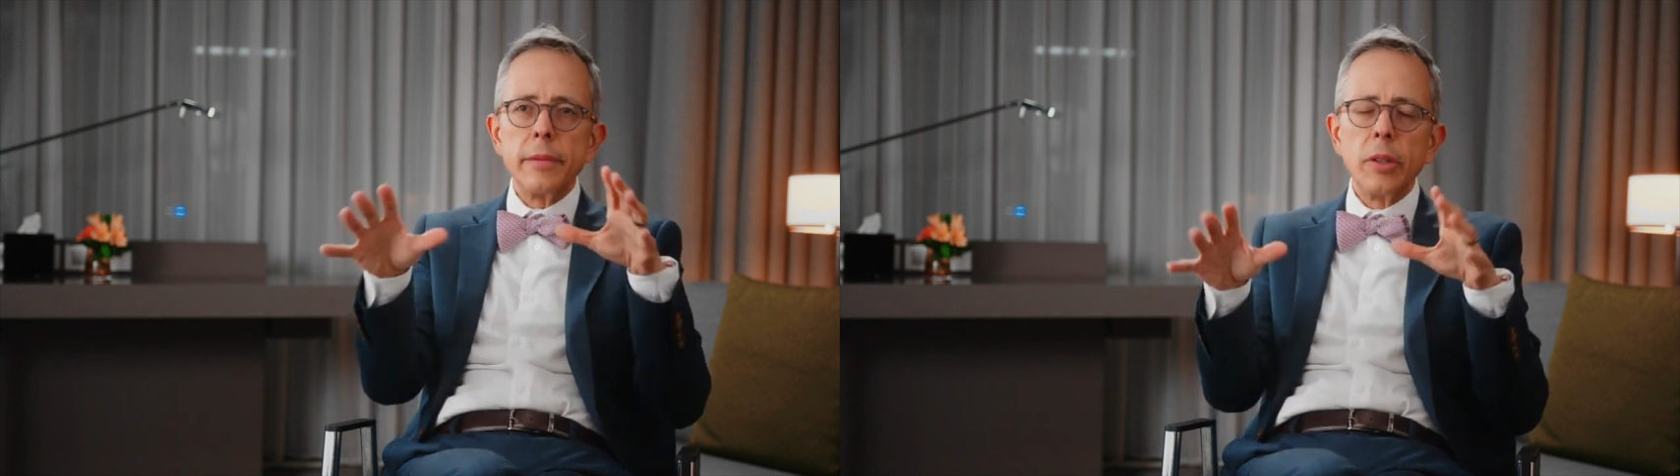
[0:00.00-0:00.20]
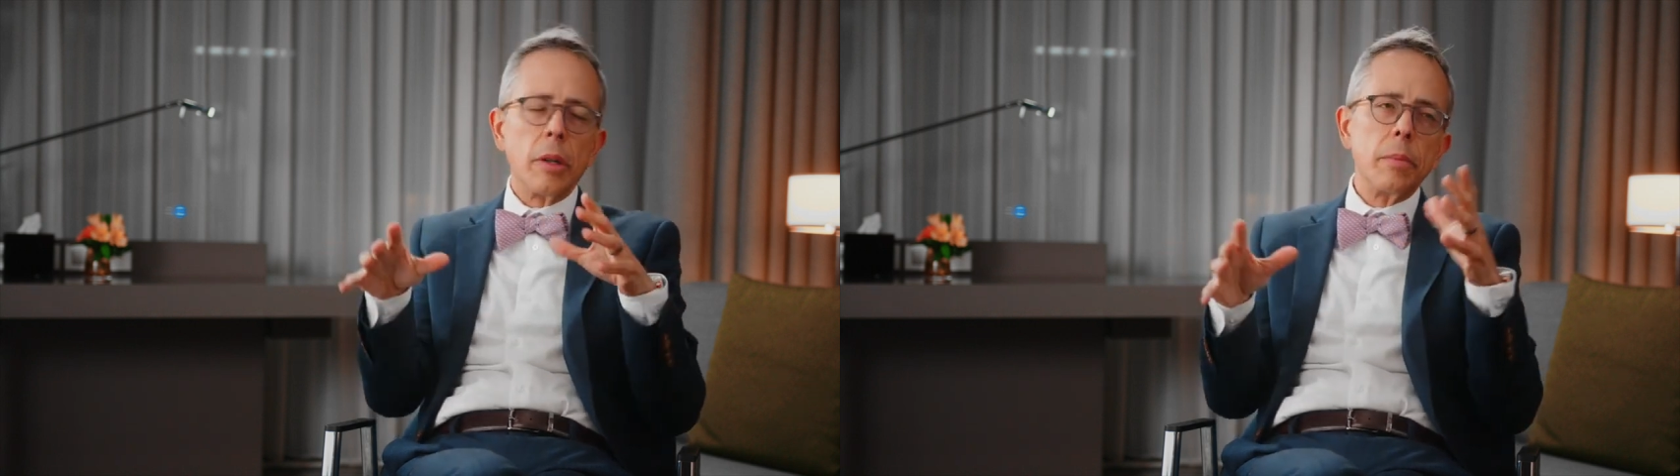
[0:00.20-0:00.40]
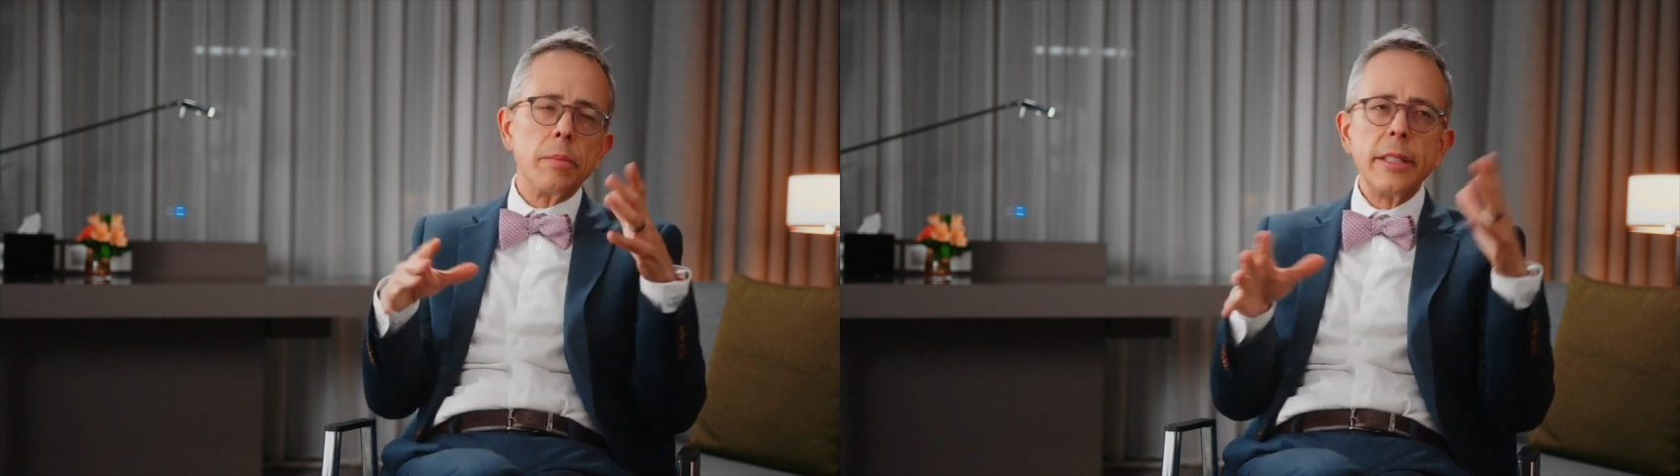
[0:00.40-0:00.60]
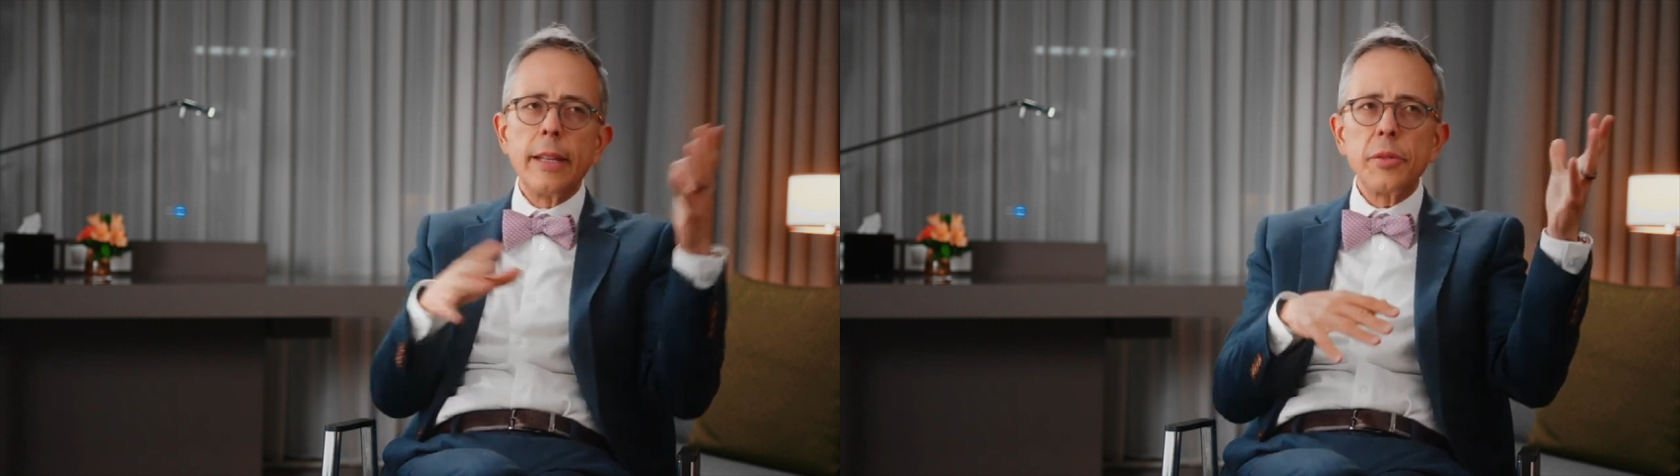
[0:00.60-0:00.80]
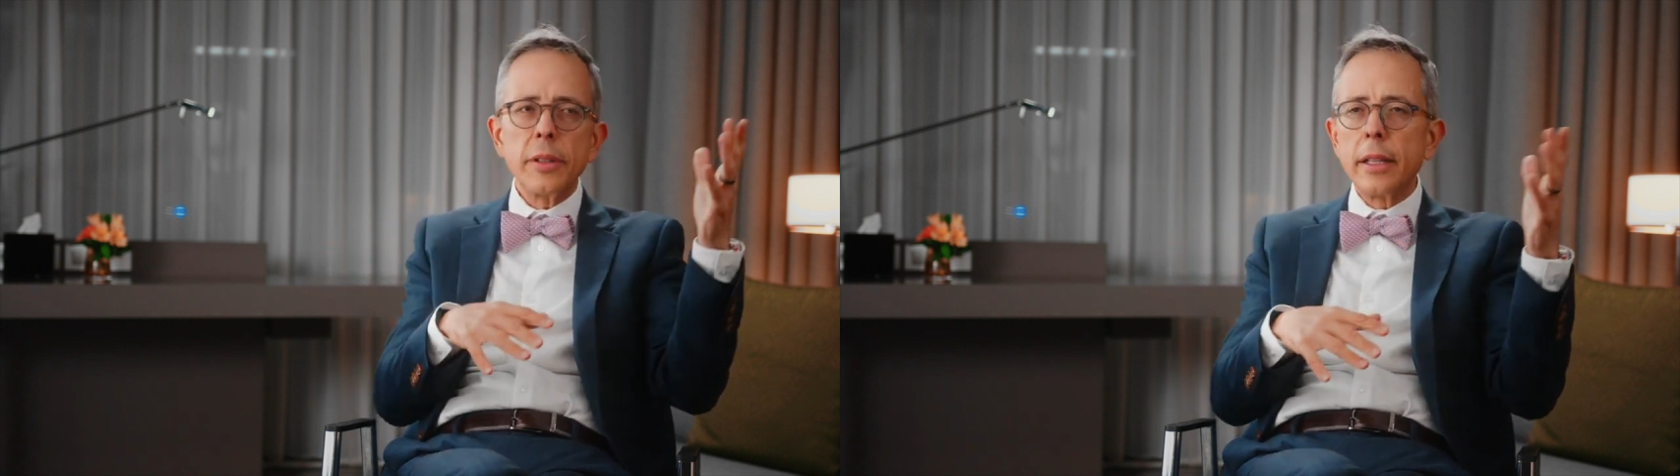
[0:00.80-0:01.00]

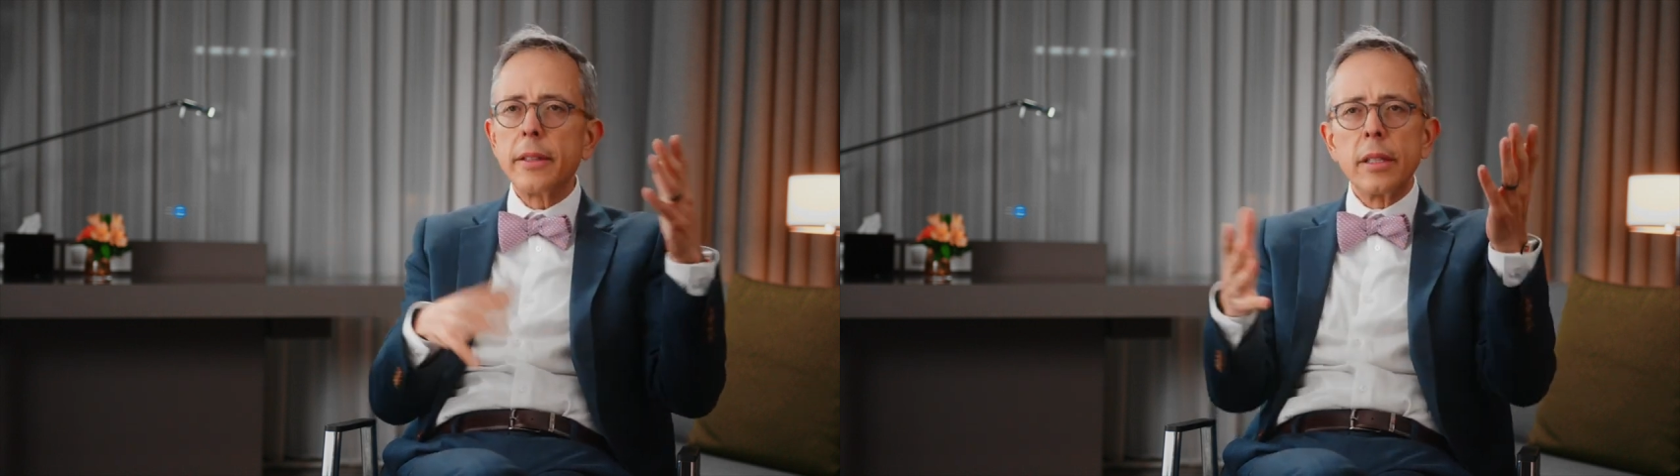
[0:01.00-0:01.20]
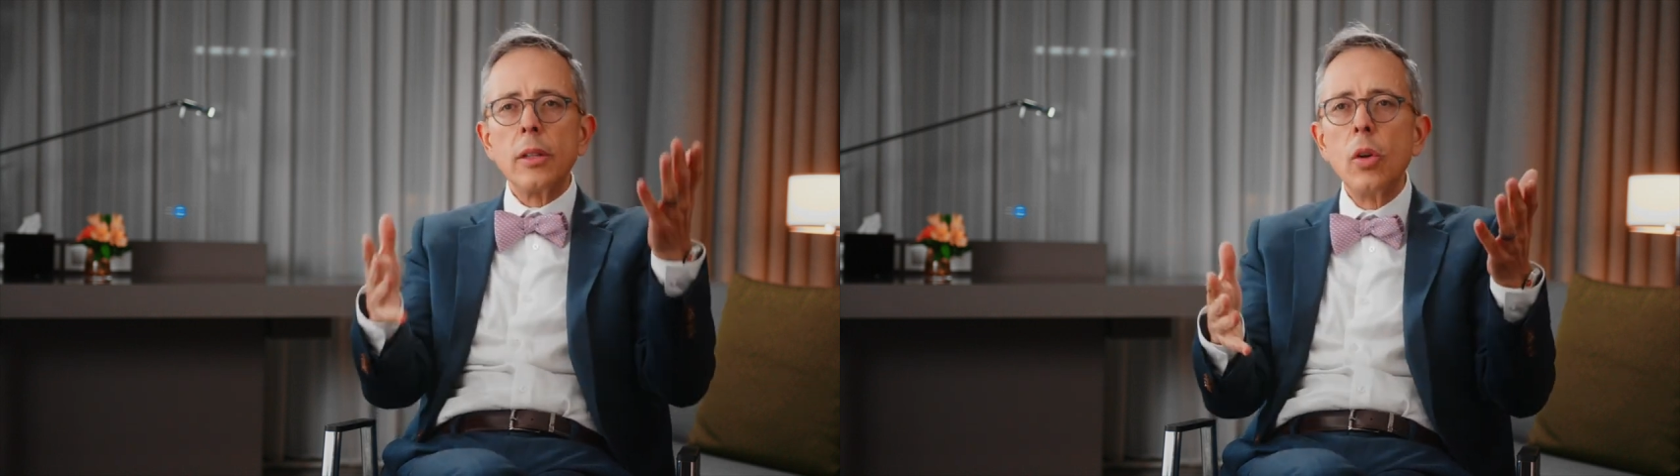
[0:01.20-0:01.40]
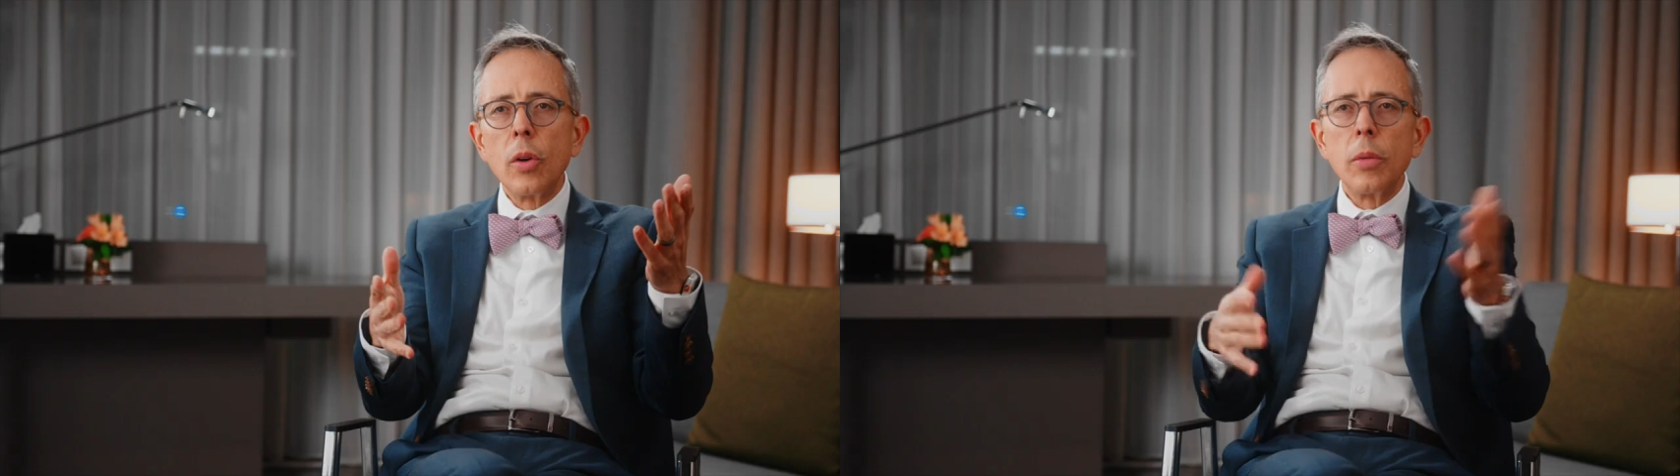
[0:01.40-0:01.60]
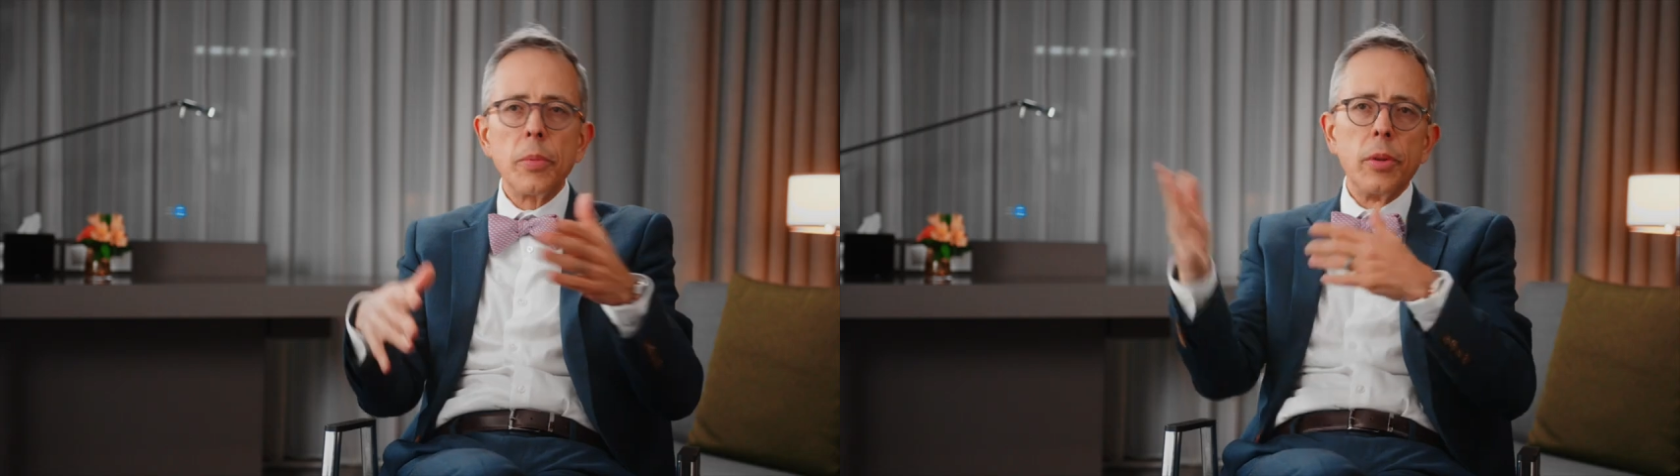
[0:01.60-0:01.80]
pediatric dentists in Europe